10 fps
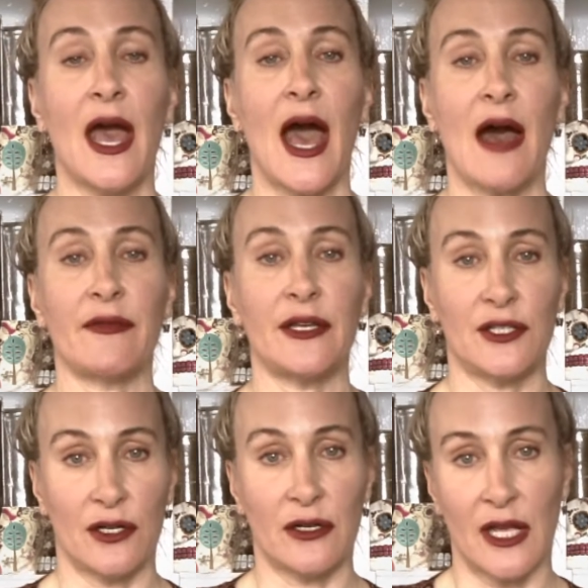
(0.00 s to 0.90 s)
have an
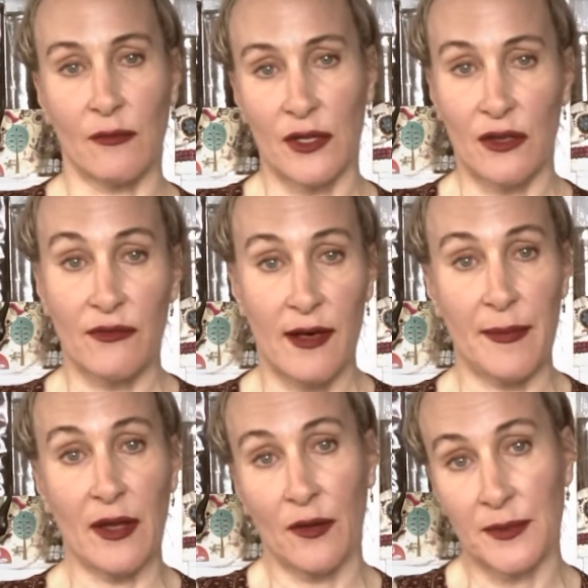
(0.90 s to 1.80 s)
attorney when you file
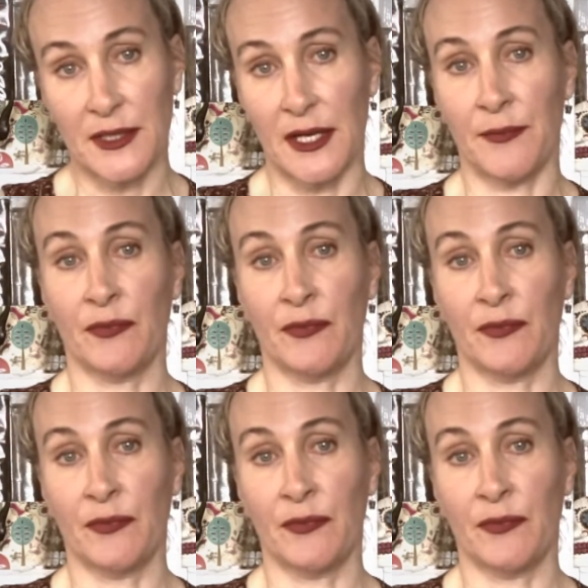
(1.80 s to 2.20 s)
bankruptcy.